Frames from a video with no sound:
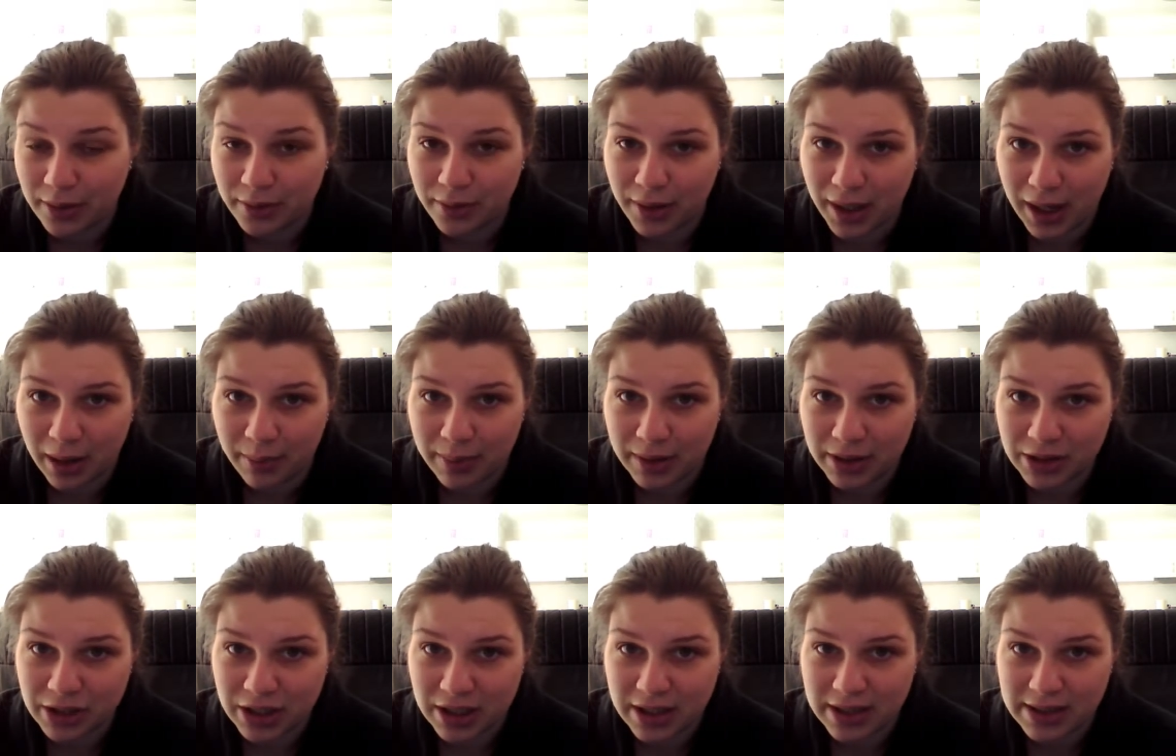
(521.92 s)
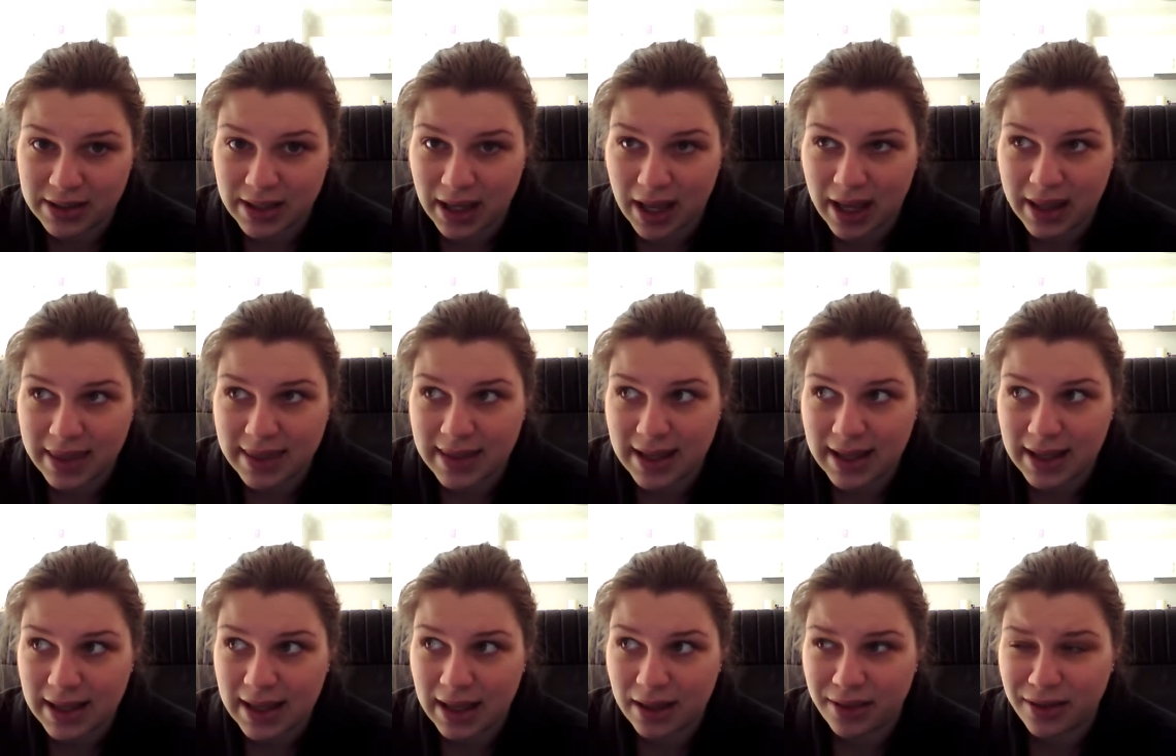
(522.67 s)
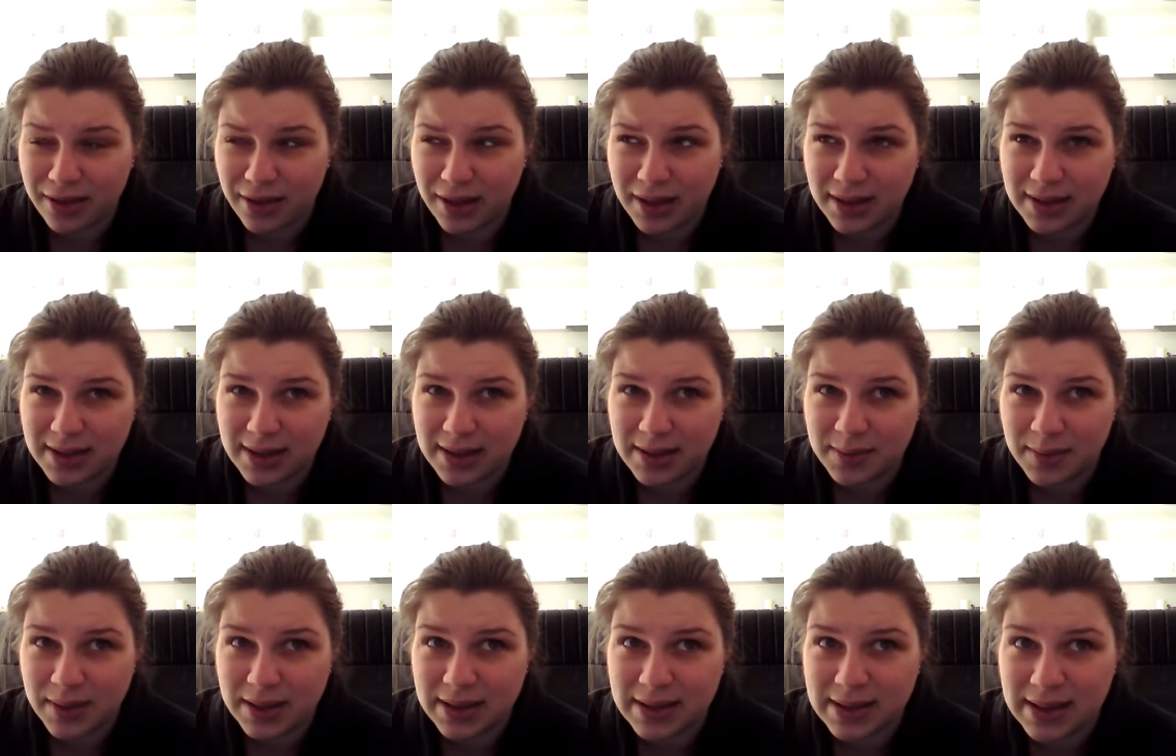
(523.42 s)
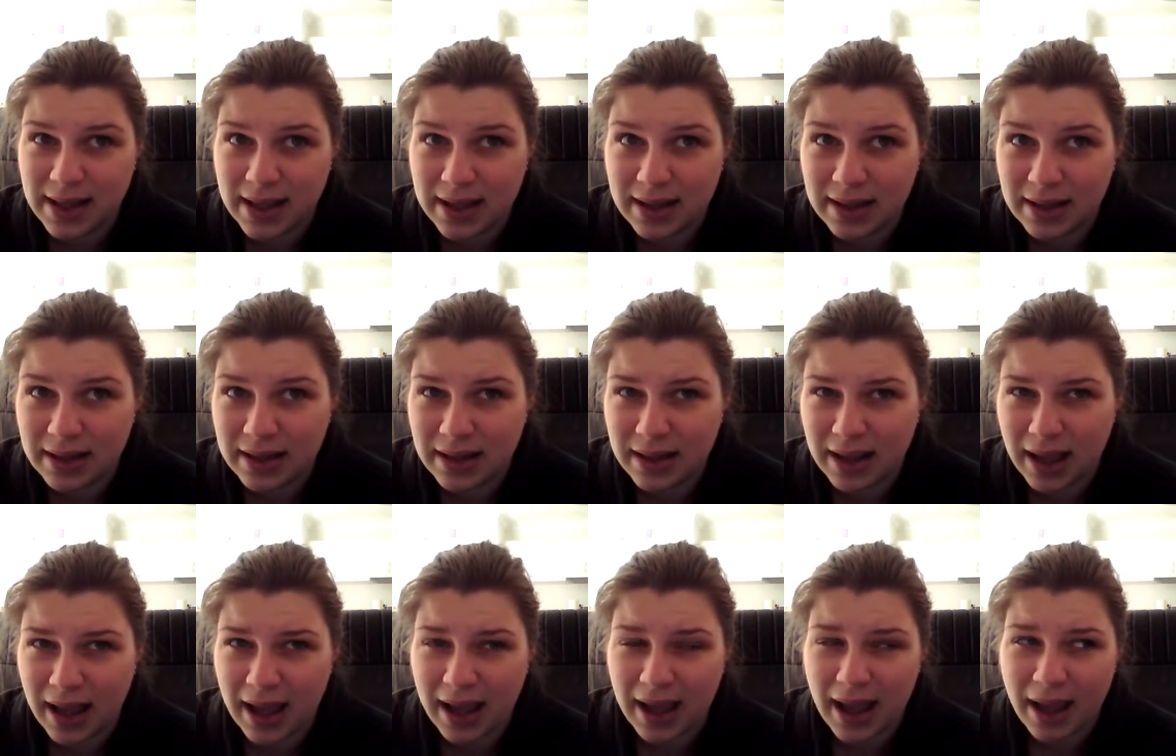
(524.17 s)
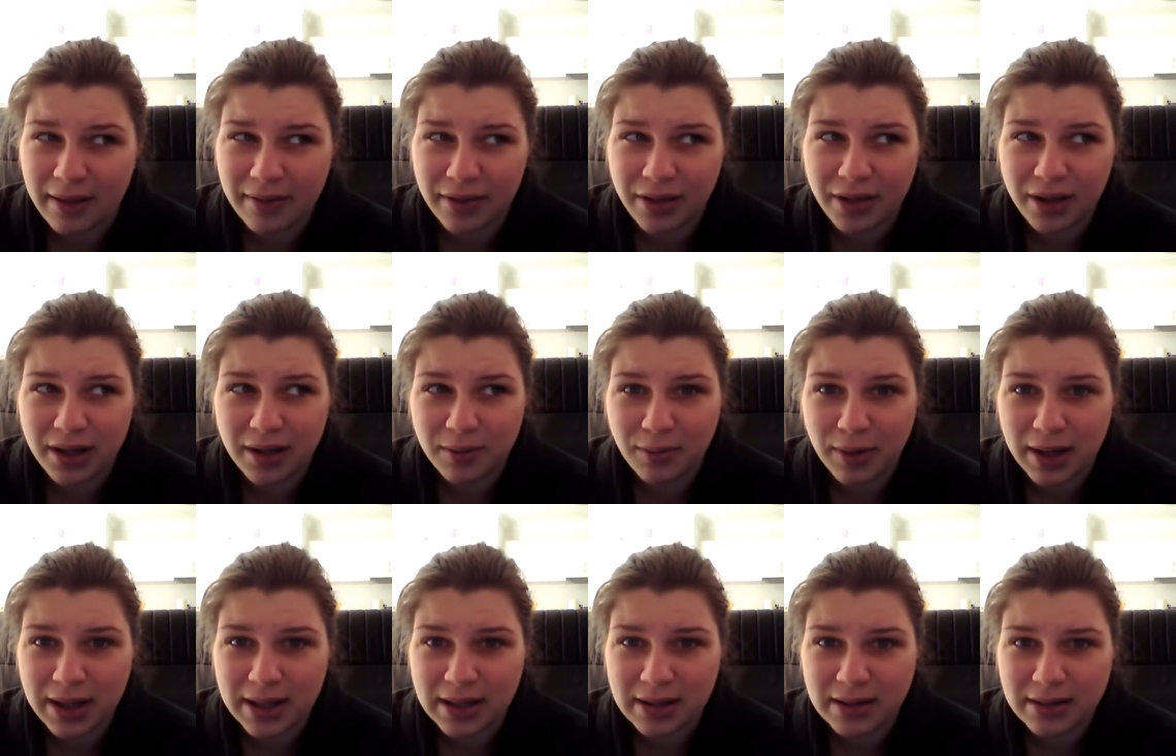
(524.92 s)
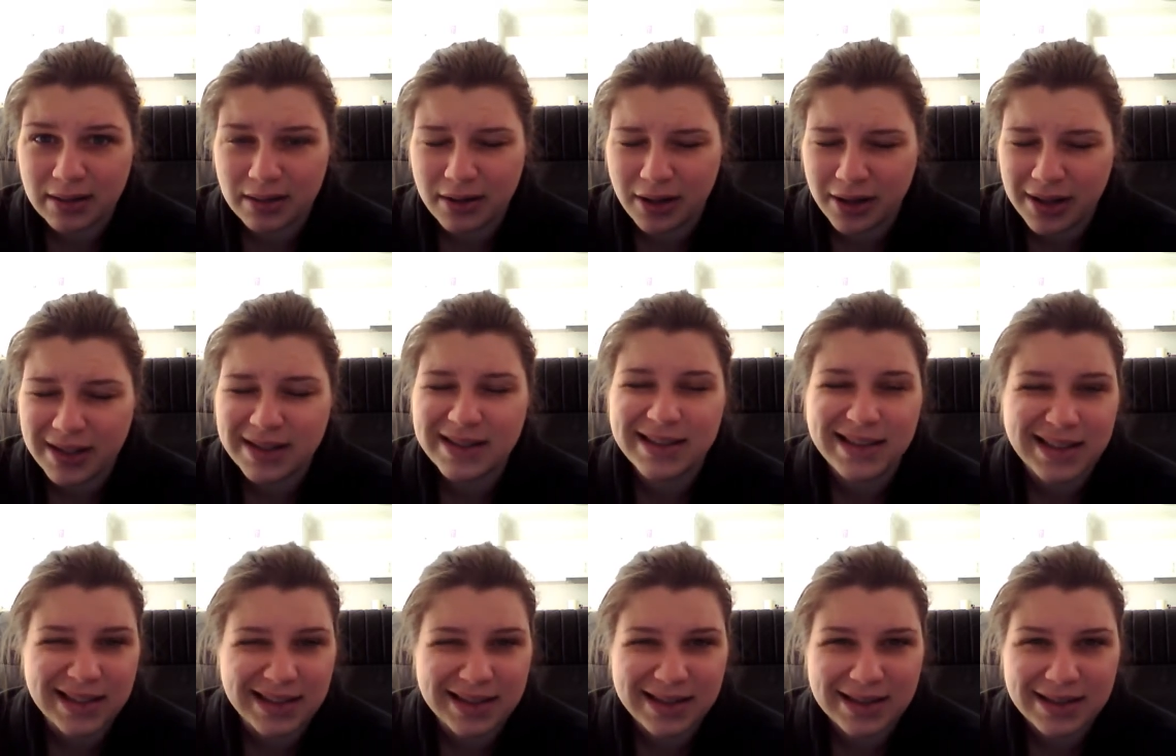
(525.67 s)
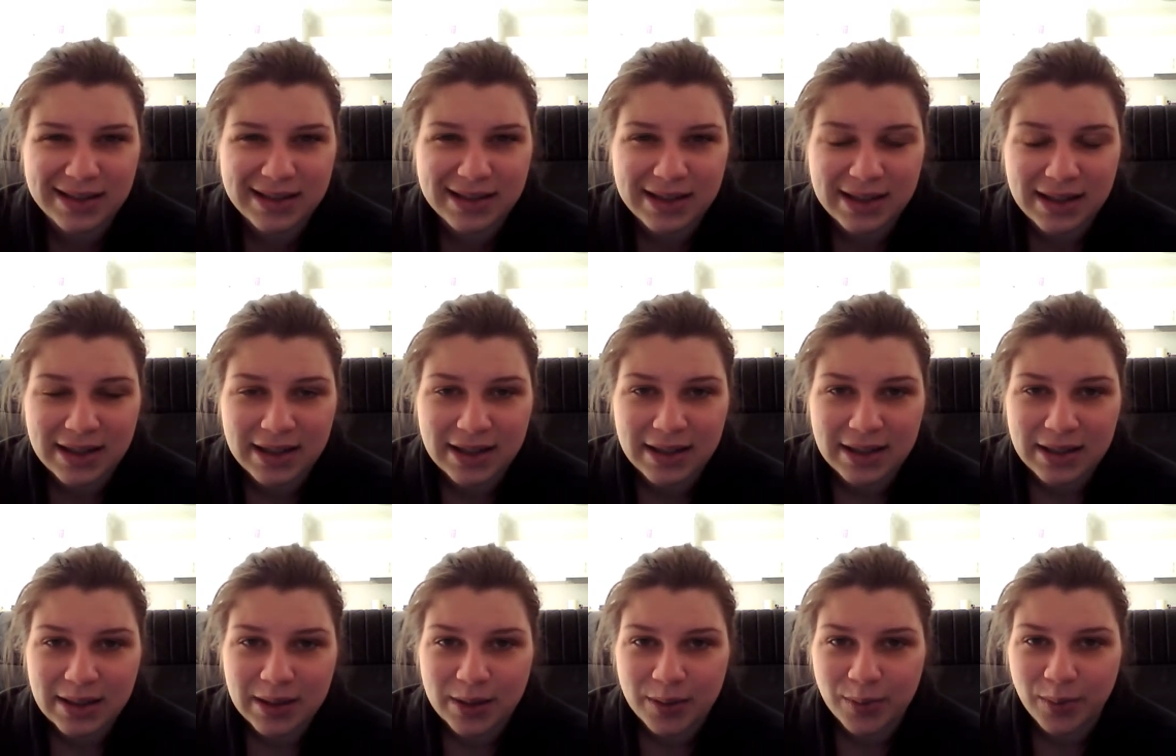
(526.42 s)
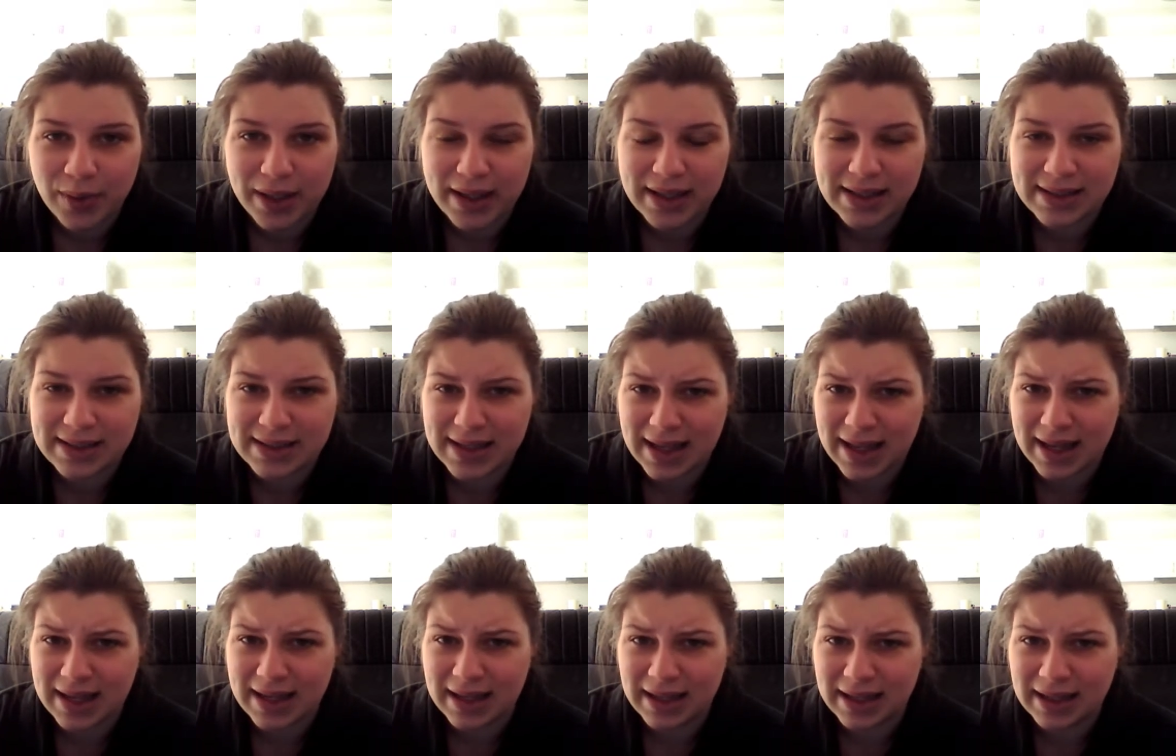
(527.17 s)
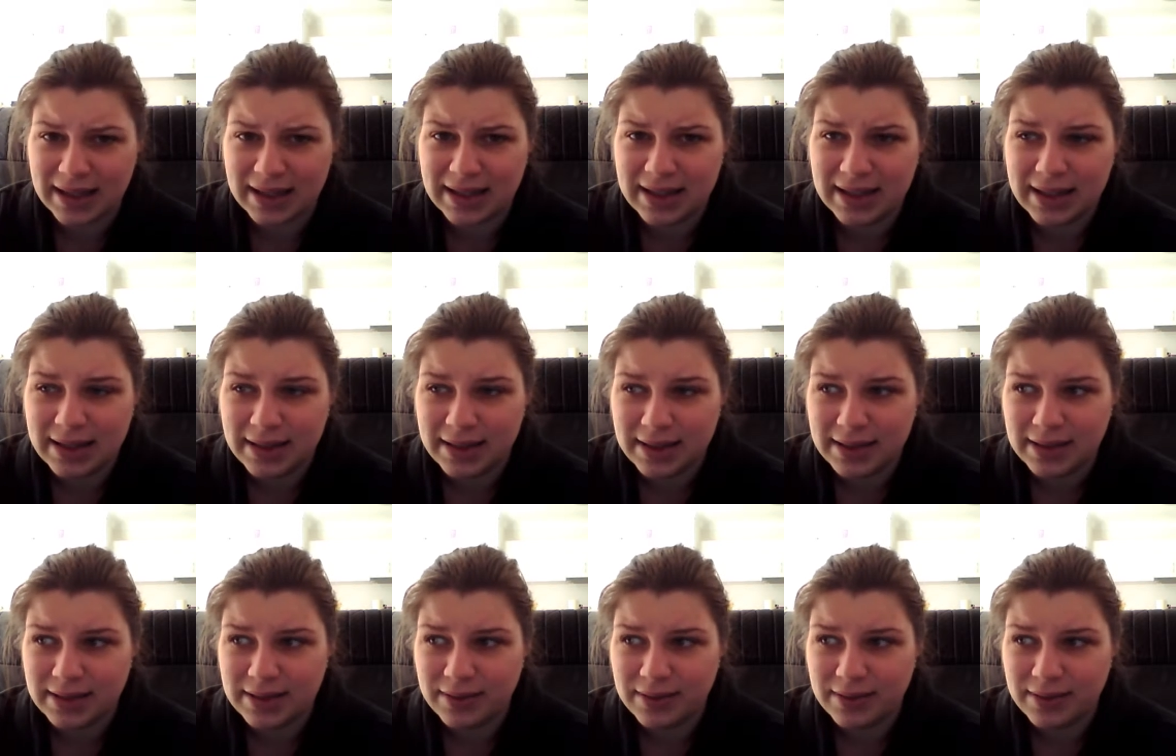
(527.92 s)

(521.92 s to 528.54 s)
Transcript: So I don't know how big she is. I think at 36 week scan, I have a 30 week, 36 week scan